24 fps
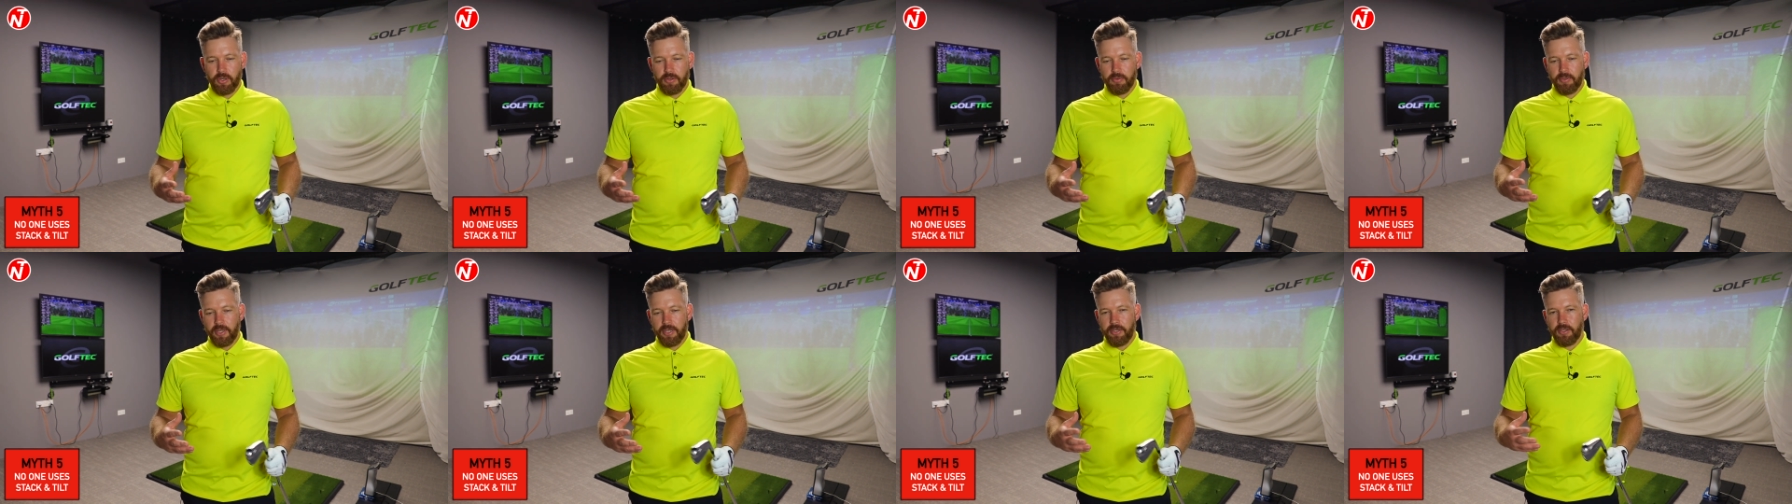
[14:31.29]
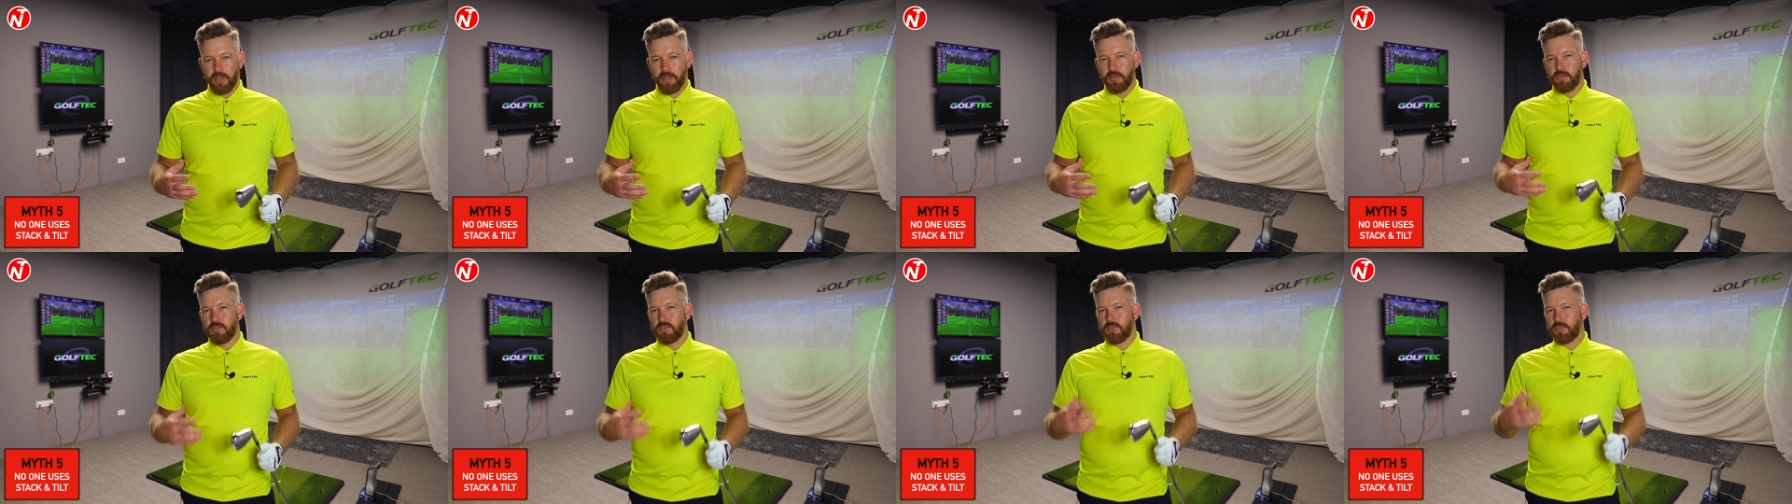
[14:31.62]
and they
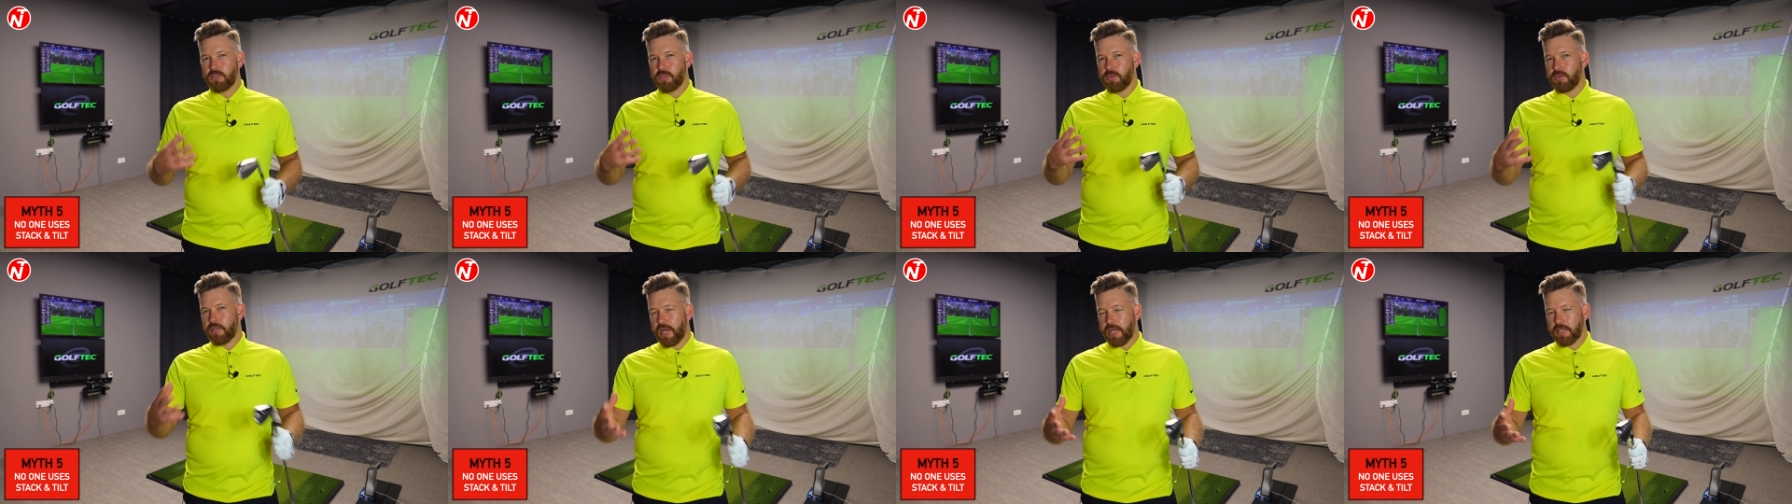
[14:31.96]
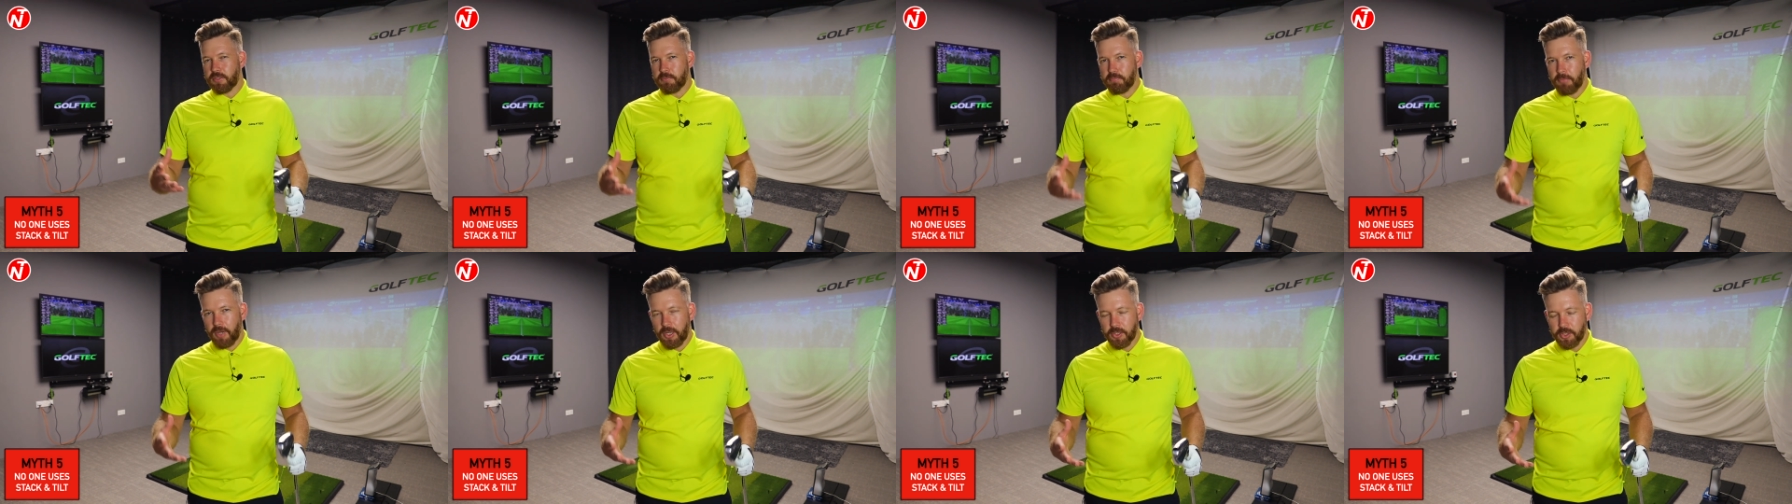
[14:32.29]
don't do that
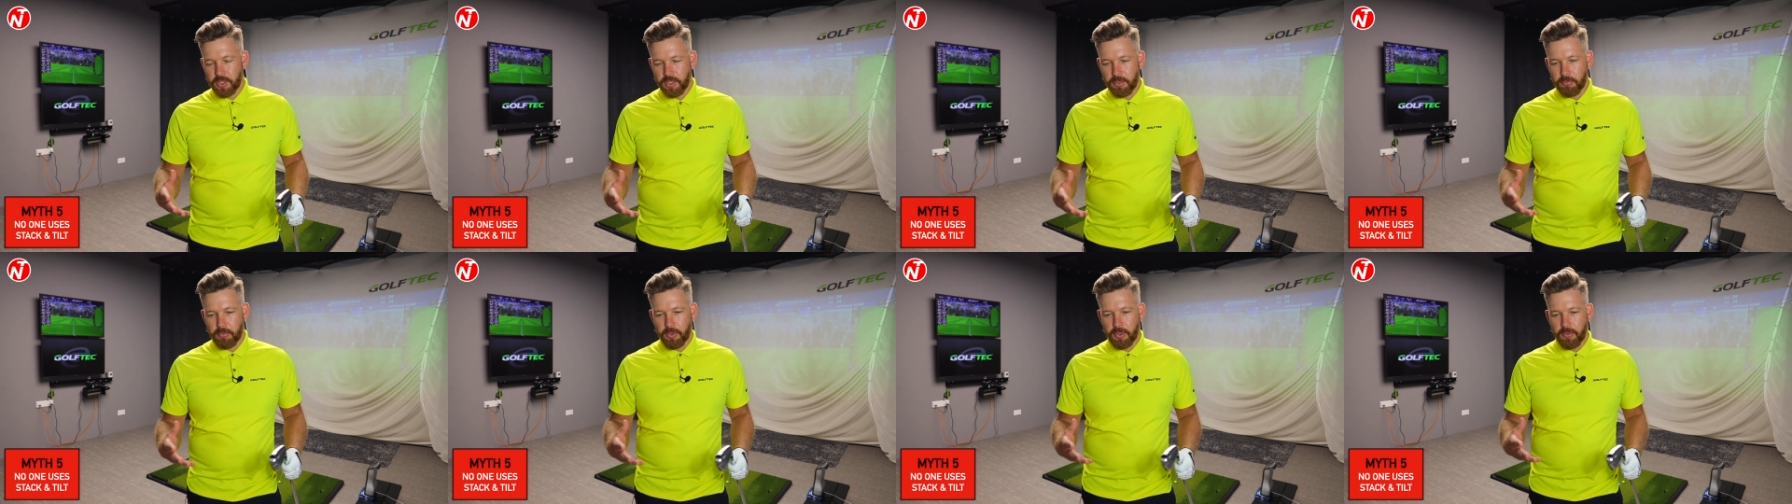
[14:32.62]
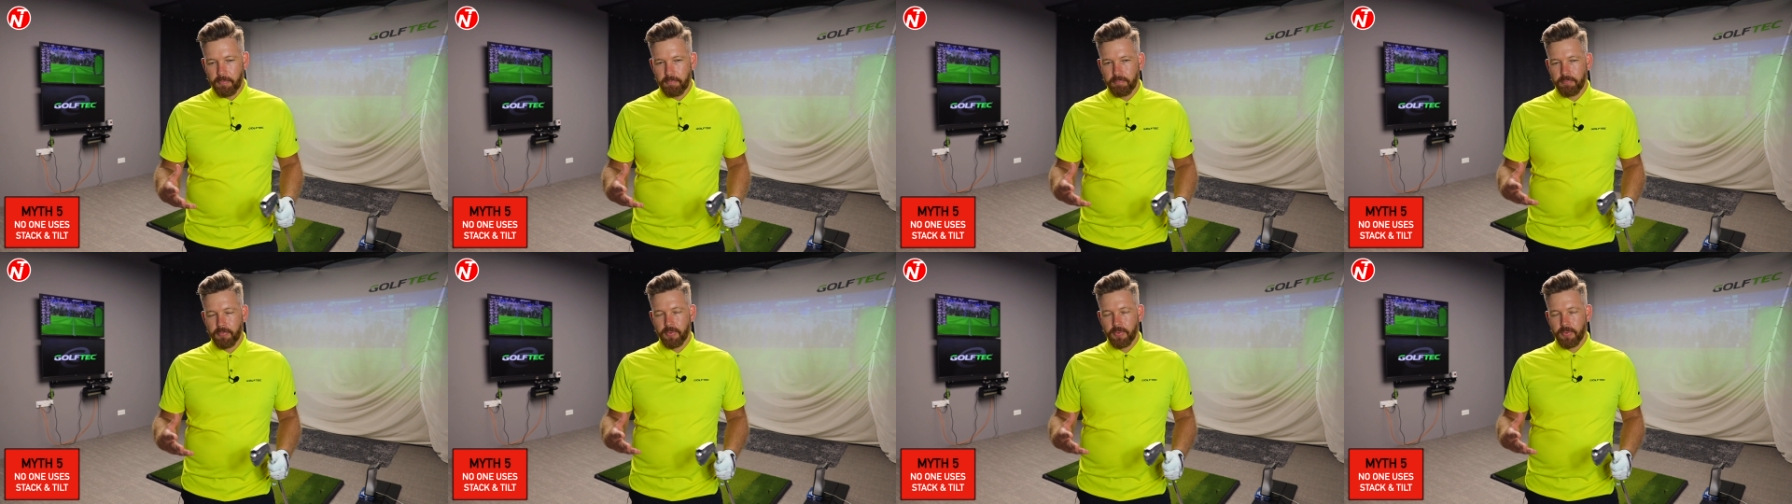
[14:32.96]
as much anymore.